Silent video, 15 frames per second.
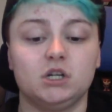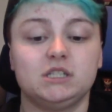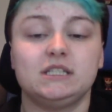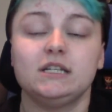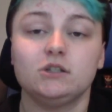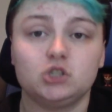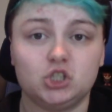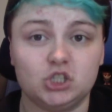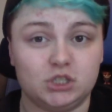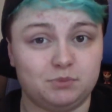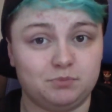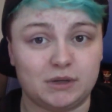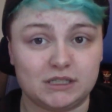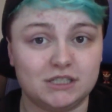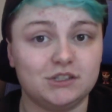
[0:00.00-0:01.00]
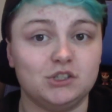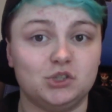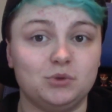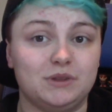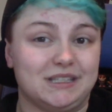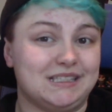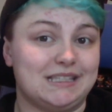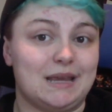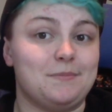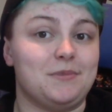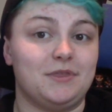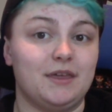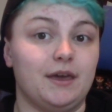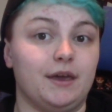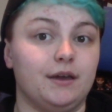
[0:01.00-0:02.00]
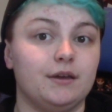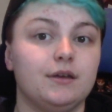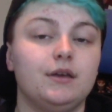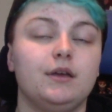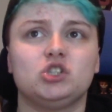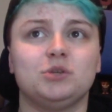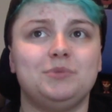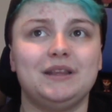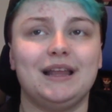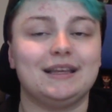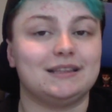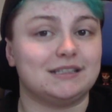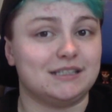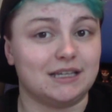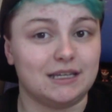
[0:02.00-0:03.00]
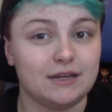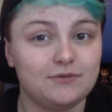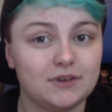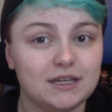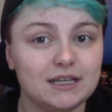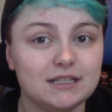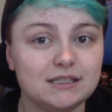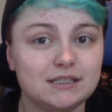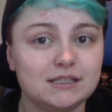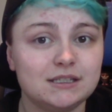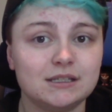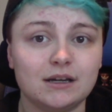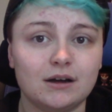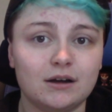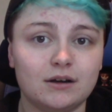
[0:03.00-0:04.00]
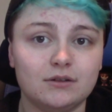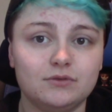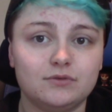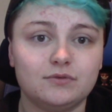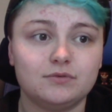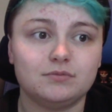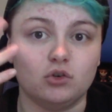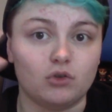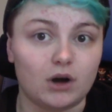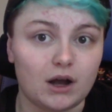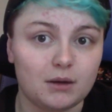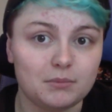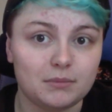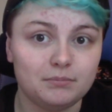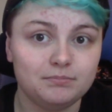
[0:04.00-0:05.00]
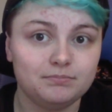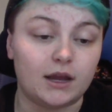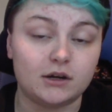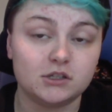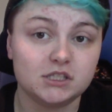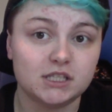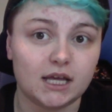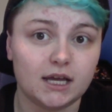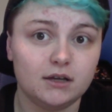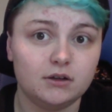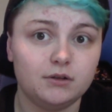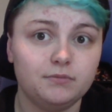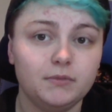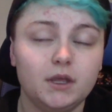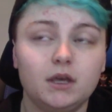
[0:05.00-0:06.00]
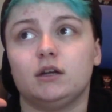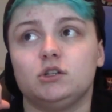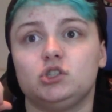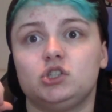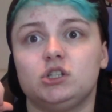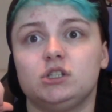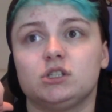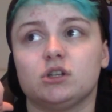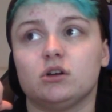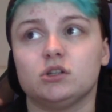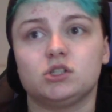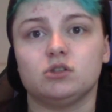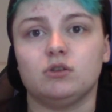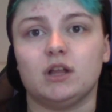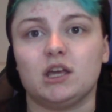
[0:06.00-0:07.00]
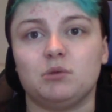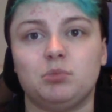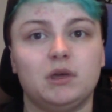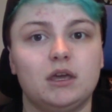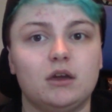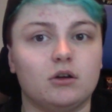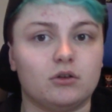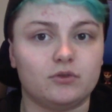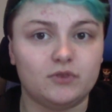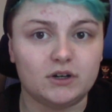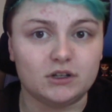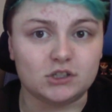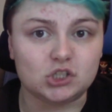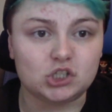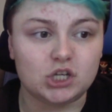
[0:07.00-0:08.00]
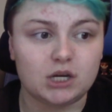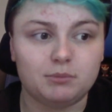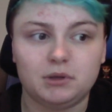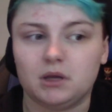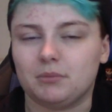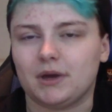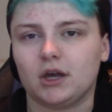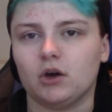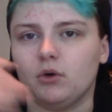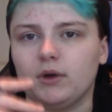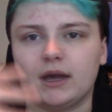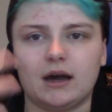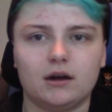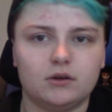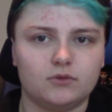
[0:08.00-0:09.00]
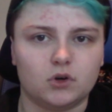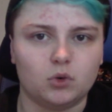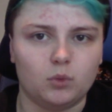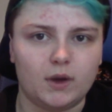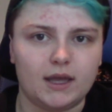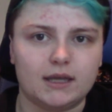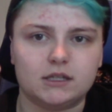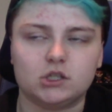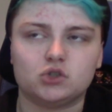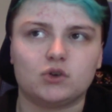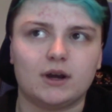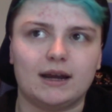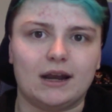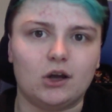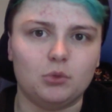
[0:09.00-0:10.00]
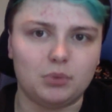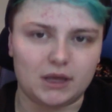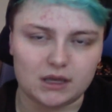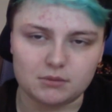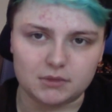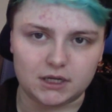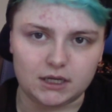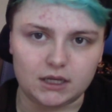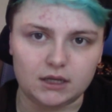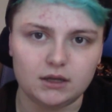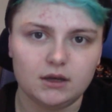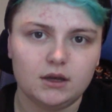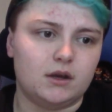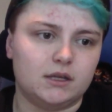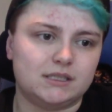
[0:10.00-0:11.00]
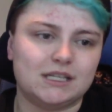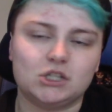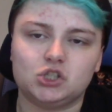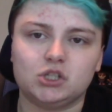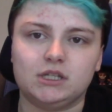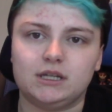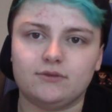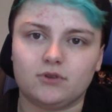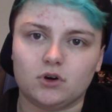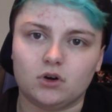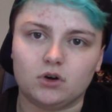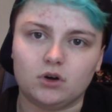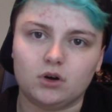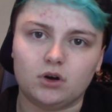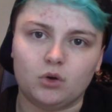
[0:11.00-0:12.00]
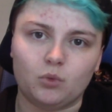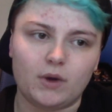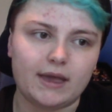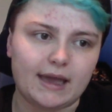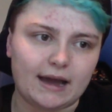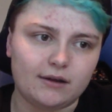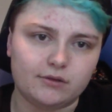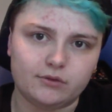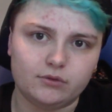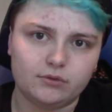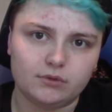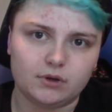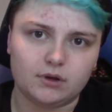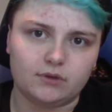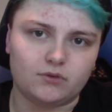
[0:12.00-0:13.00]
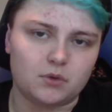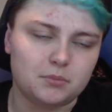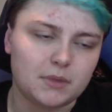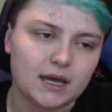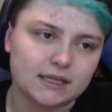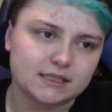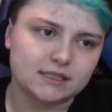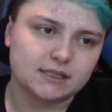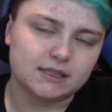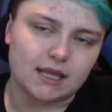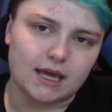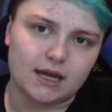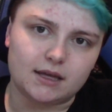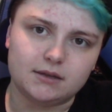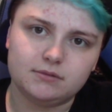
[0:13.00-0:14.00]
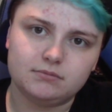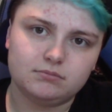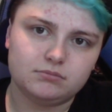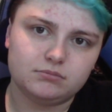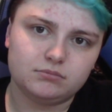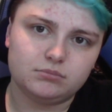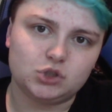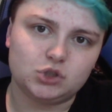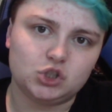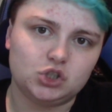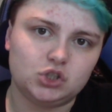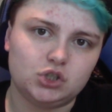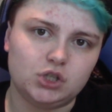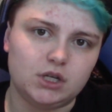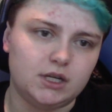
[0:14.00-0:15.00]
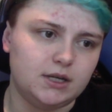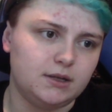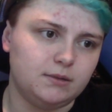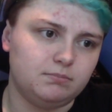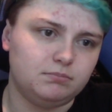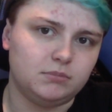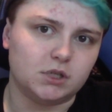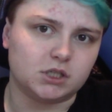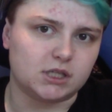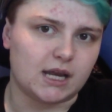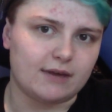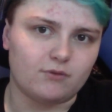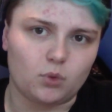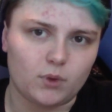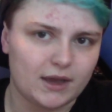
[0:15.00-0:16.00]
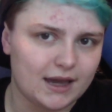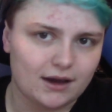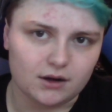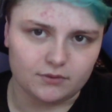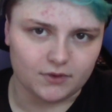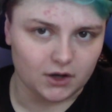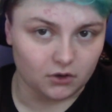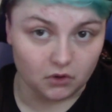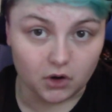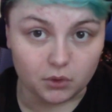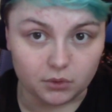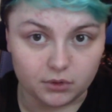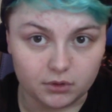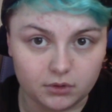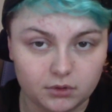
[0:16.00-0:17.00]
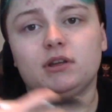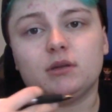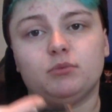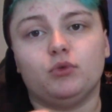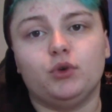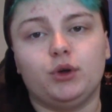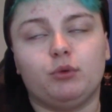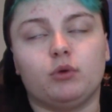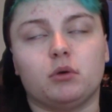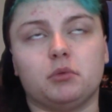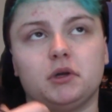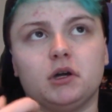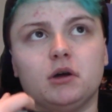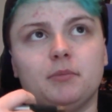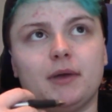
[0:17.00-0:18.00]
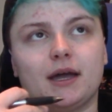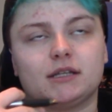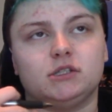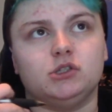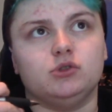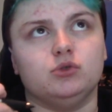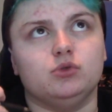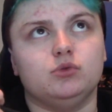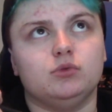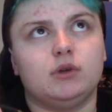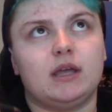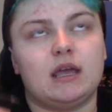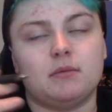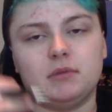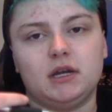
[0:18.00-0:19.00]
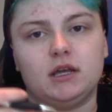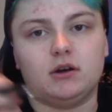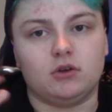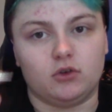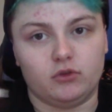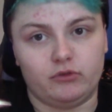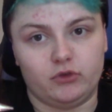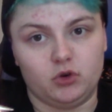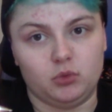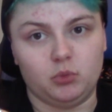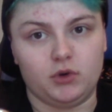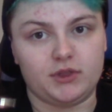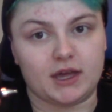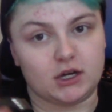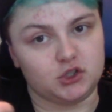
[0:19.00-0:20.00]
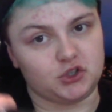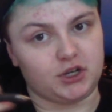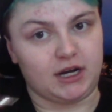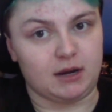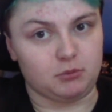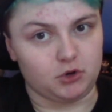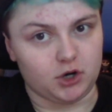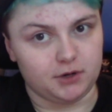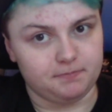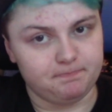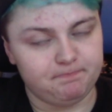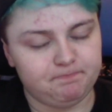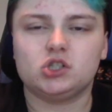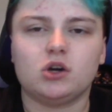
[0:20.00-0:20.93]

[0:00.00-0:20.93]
Whereas here, she's basically doing the same thing, which could be like the significance of the Grom hairstyle. And she's also like being her fearless champion by going out of her way to try and help Amity and essentially give her a way out of a mess that she doesn't have a way out of on her own. So now we're at the point where we cut back to Amity in her room with Edric and Emra.